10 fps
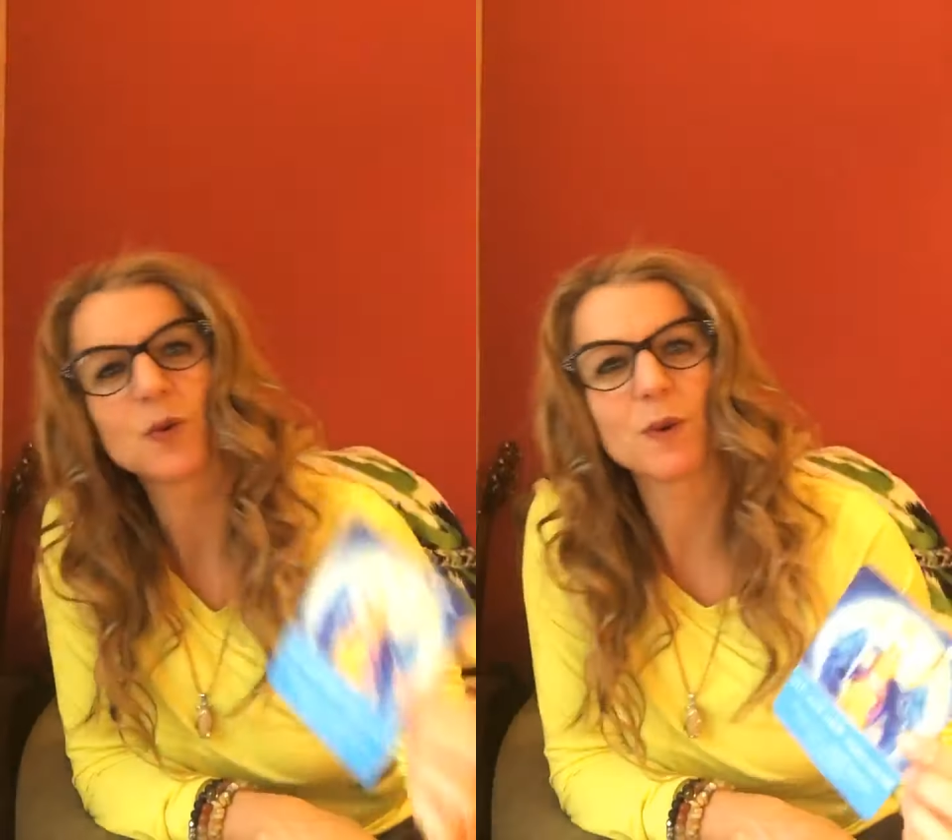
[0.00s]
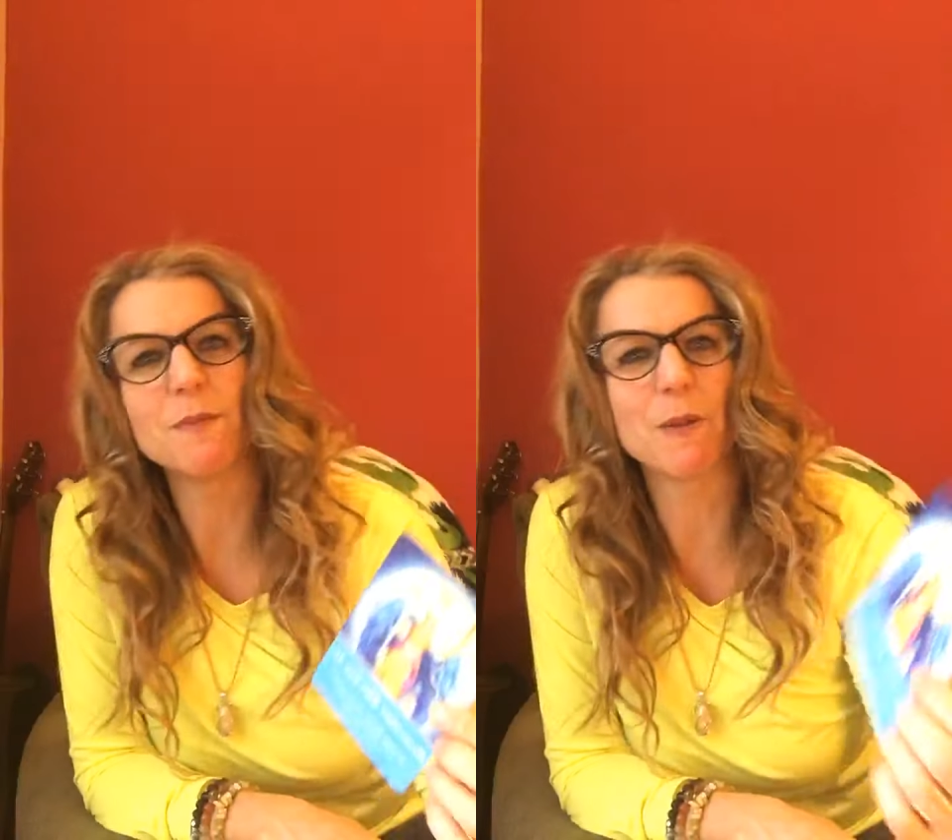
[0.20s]

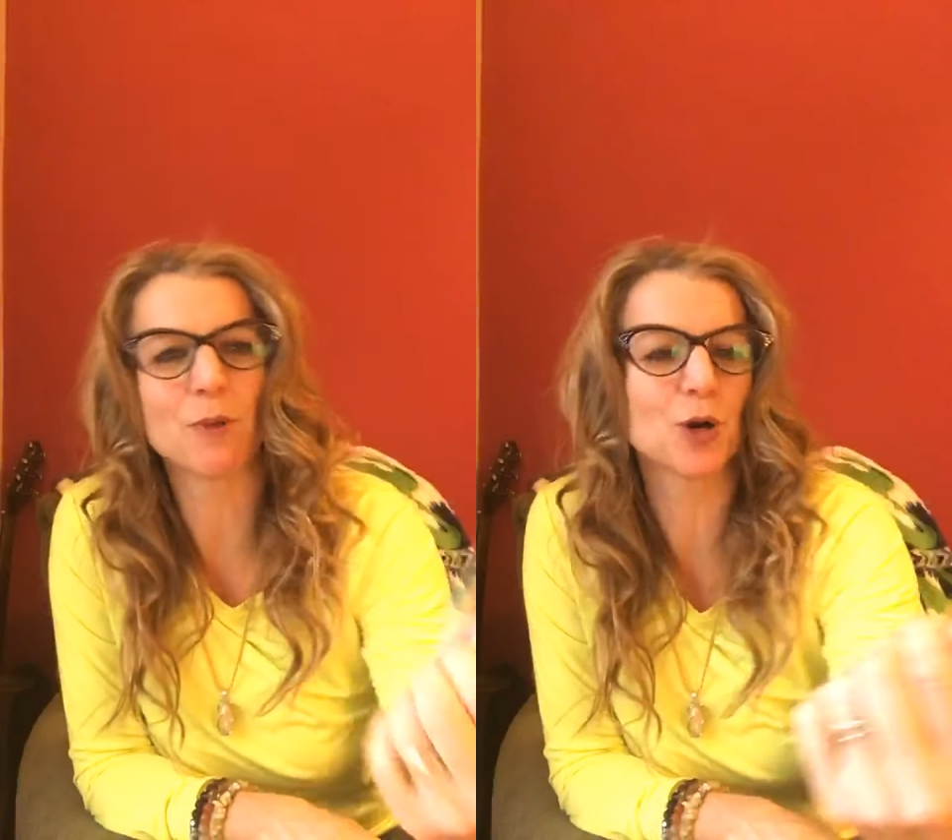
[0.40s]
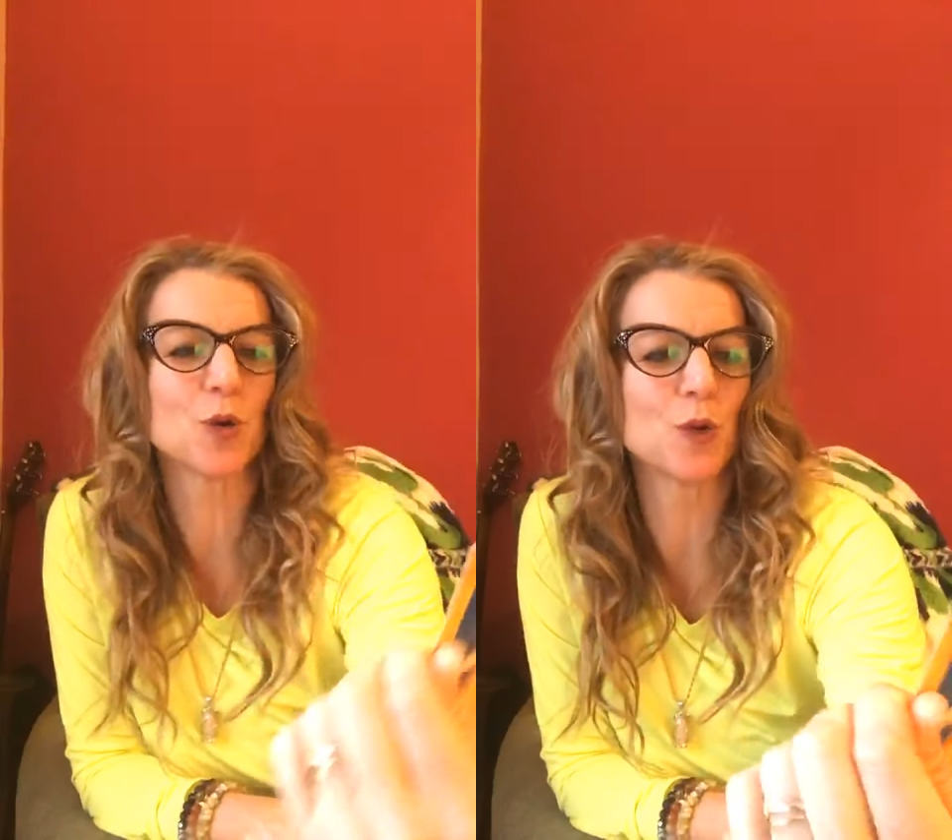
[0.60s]
Remember
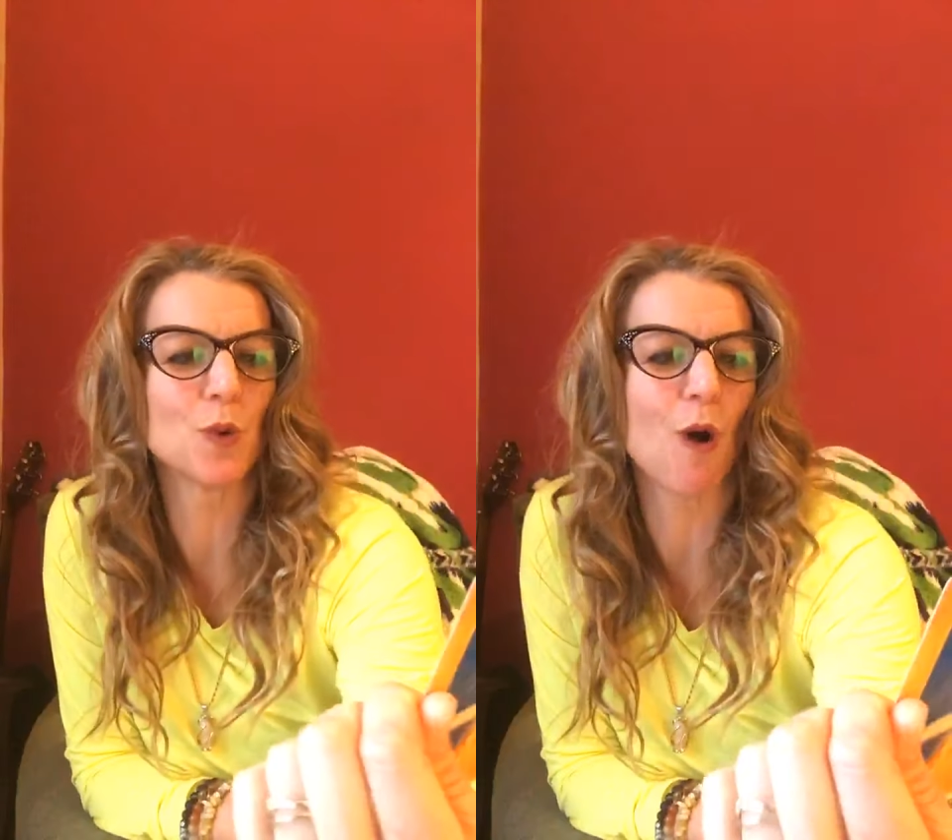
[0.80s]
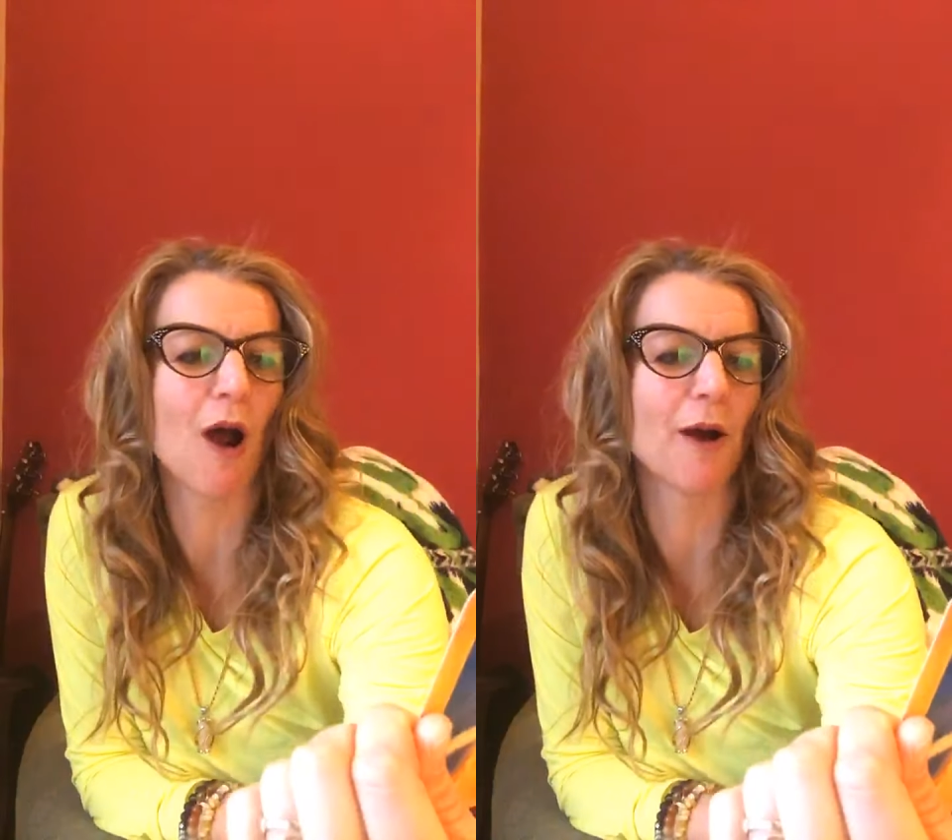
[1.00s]
who
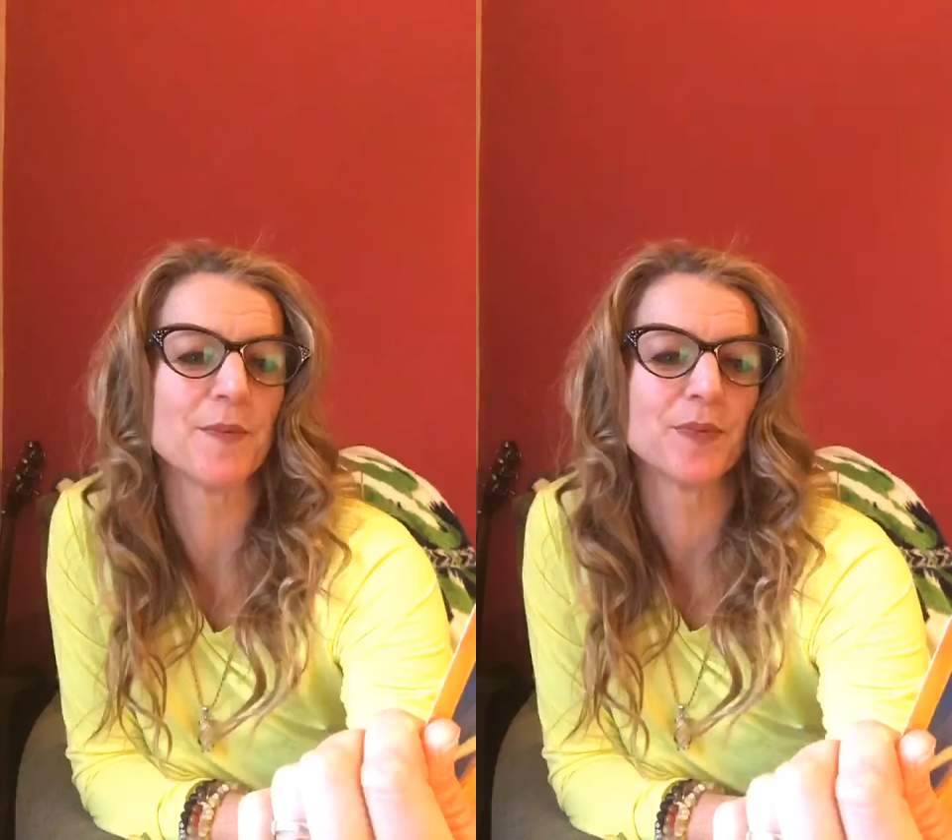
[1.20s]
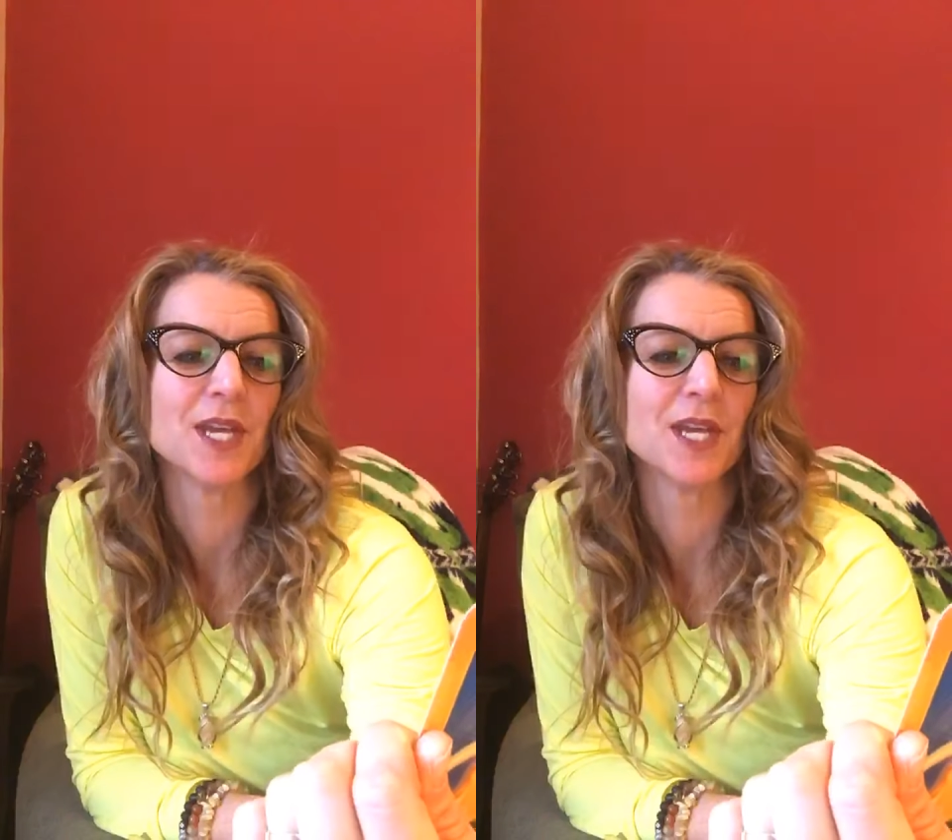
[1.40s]
you are.